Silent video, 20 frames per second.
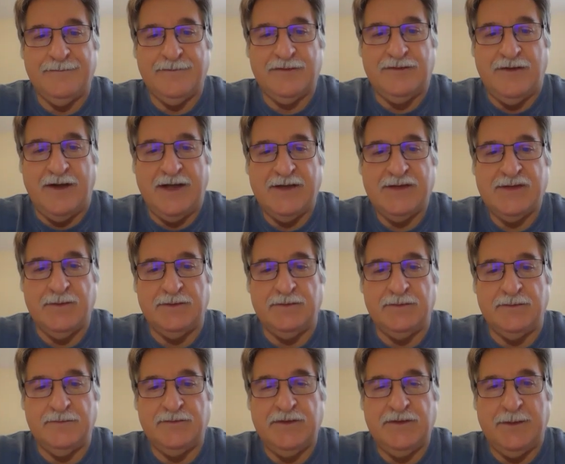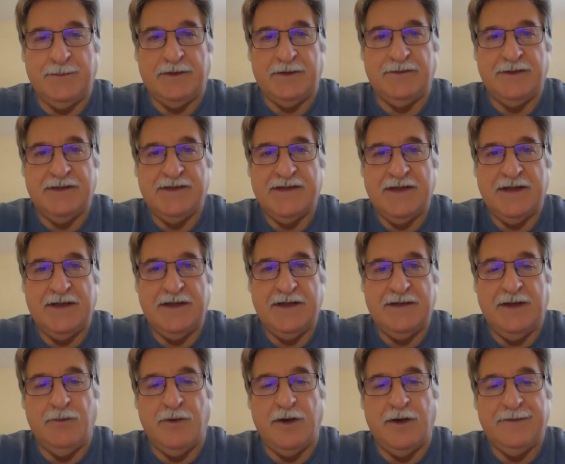clients will typically say
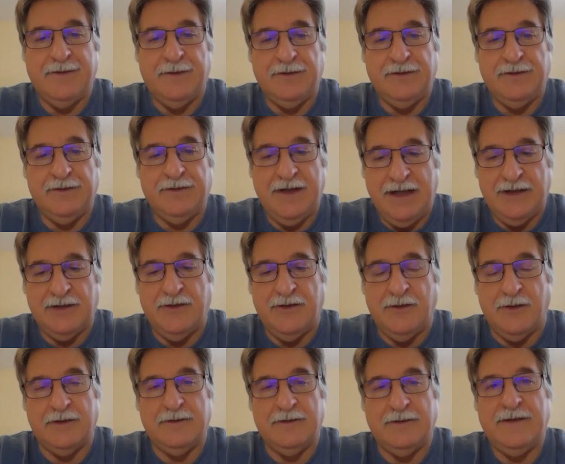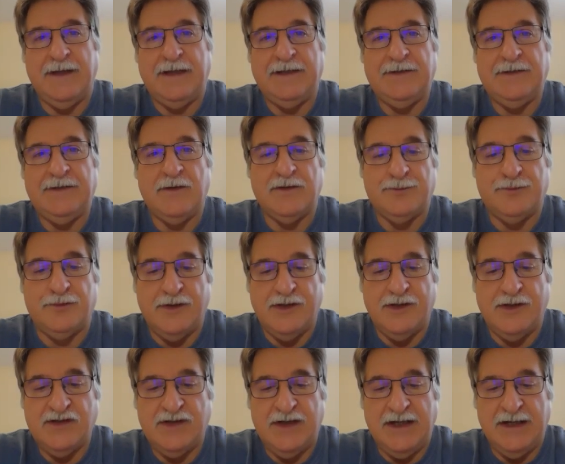they want their day in court and they don't
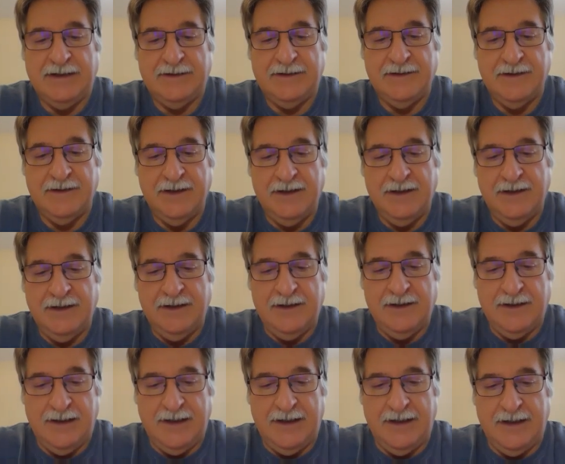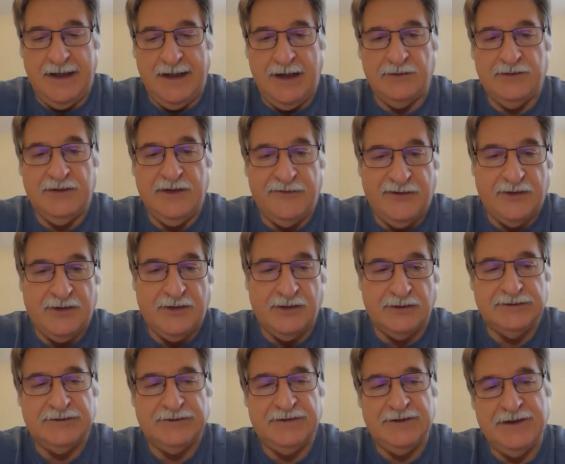appreciate how
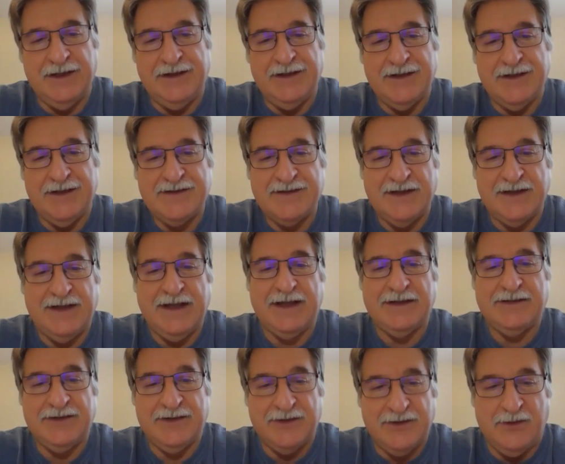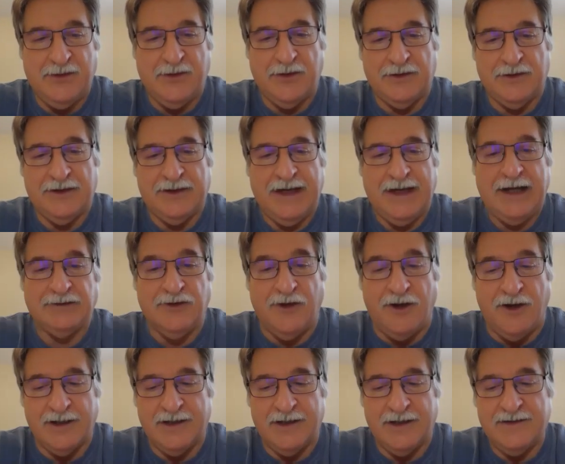difficult it is to get to court and how
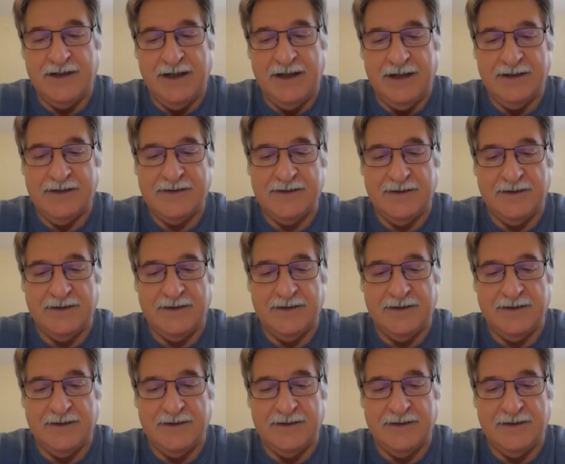long it takes.